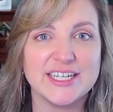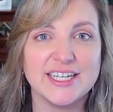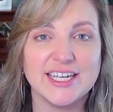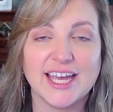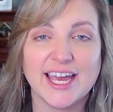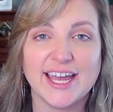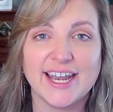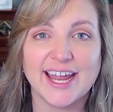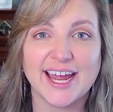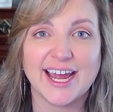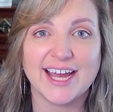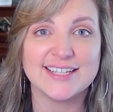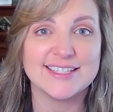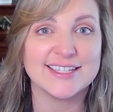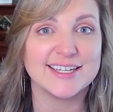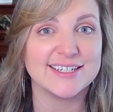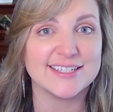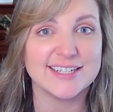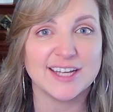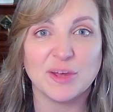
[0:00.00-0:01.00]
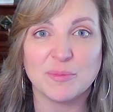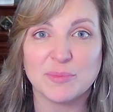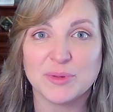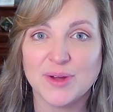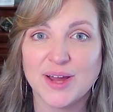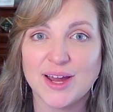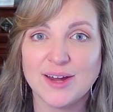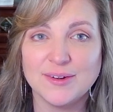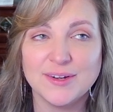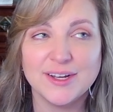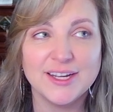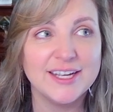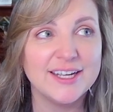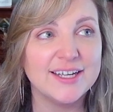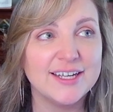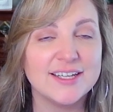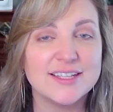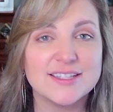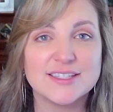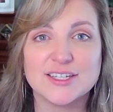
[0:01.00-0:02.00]
and ask it to help you out.
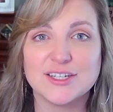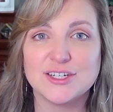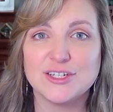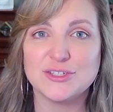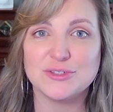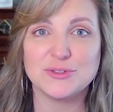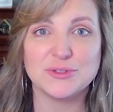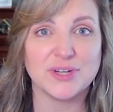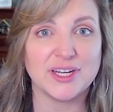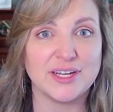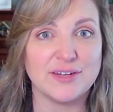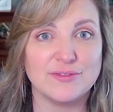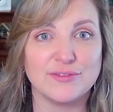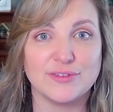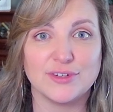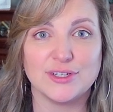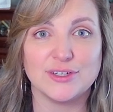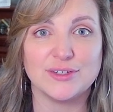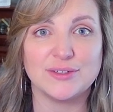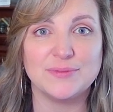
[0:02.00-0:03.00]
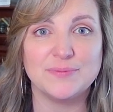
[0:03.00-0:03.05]
It's going to do great for you.